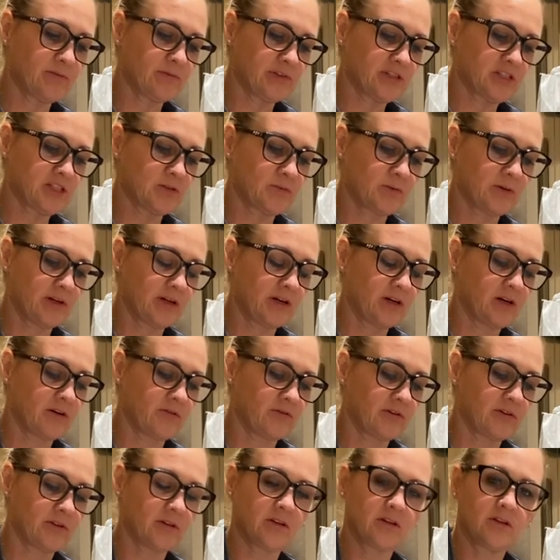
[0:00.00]
We just want to
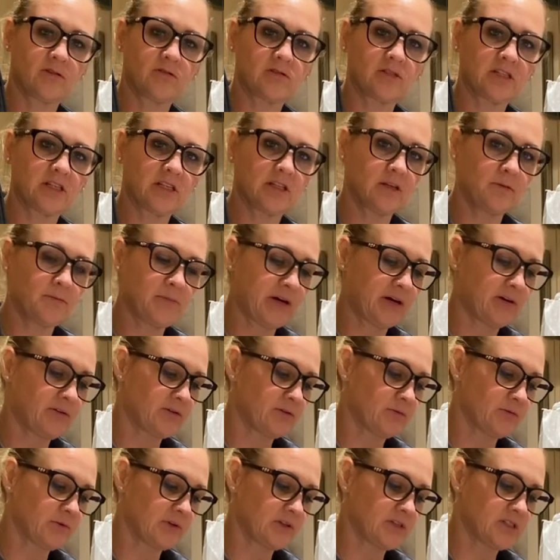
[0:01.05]
cover the nose and the mouth
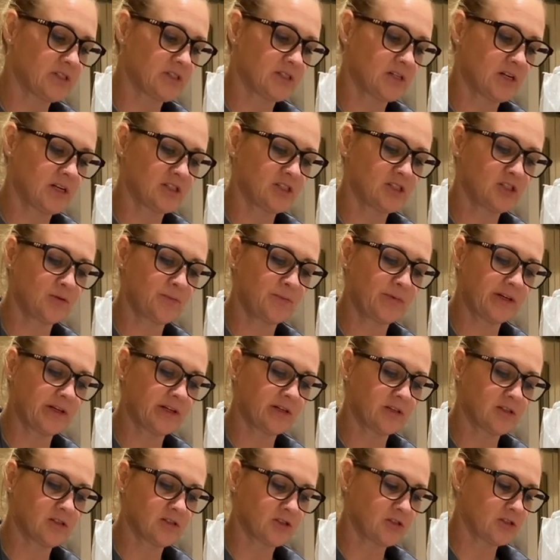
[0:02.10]
where it's not too big
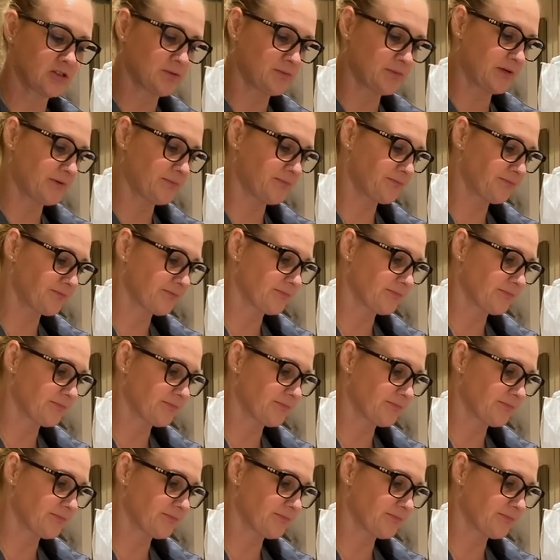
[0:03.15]
or too small.